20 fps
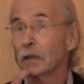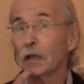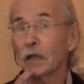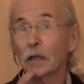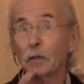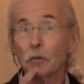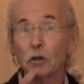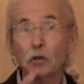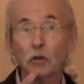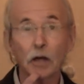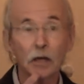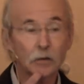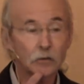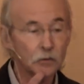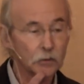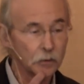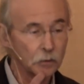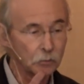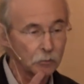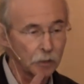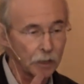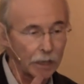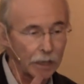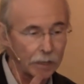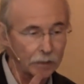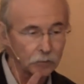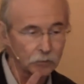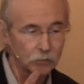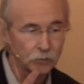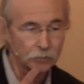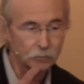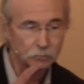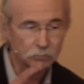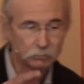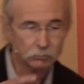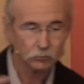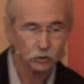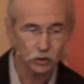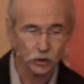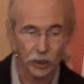Immigration and reaction,
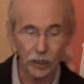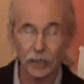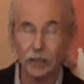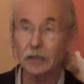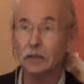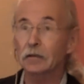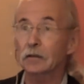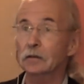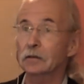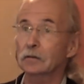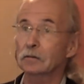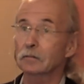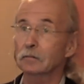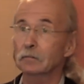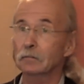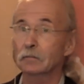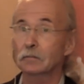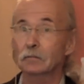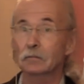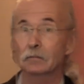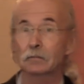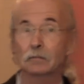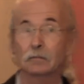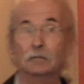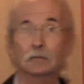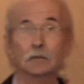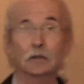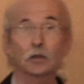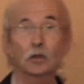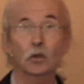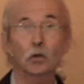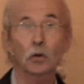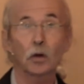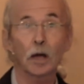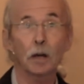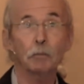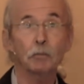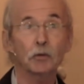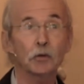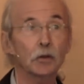check.
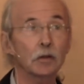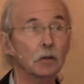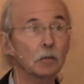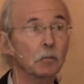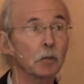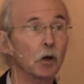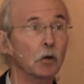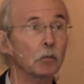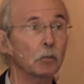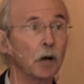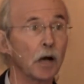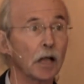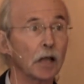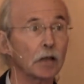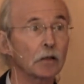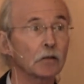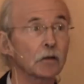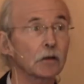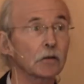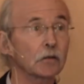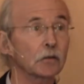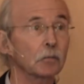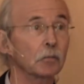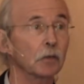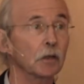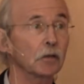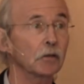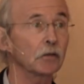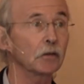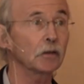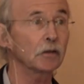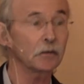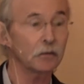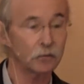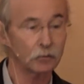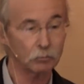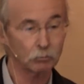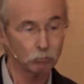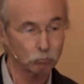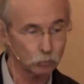Corruption in both politics and
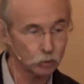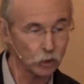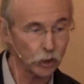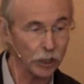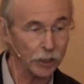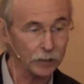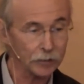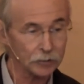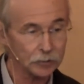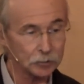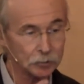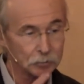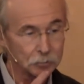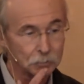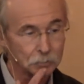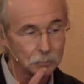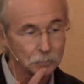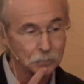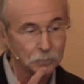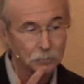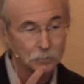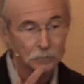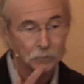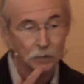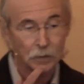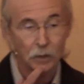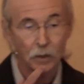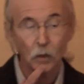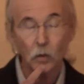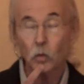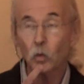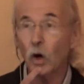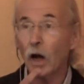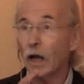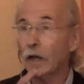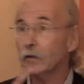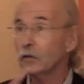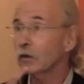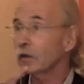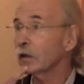business, check.
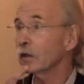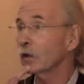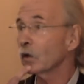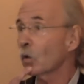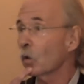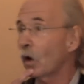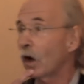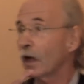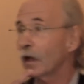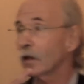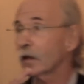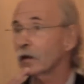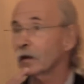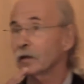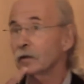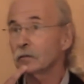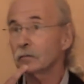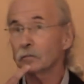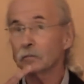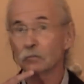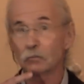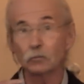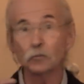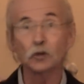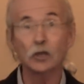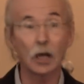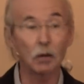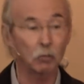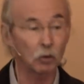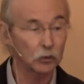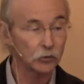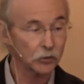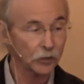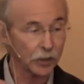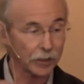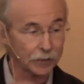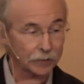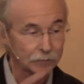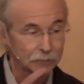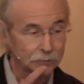Rising inequality, double
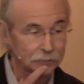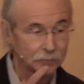check.